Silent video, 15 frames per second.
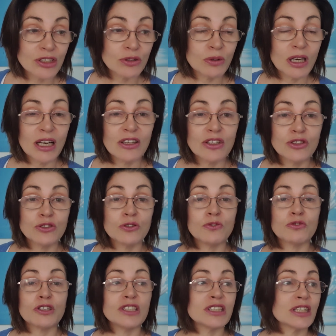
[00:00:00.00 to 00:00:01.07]
to either do
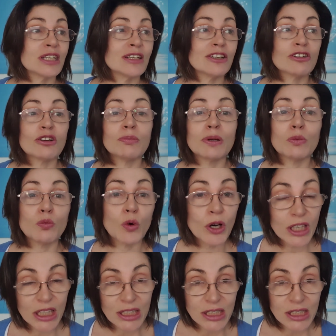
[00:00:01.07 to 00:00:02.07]
forensic healing or I've been wanting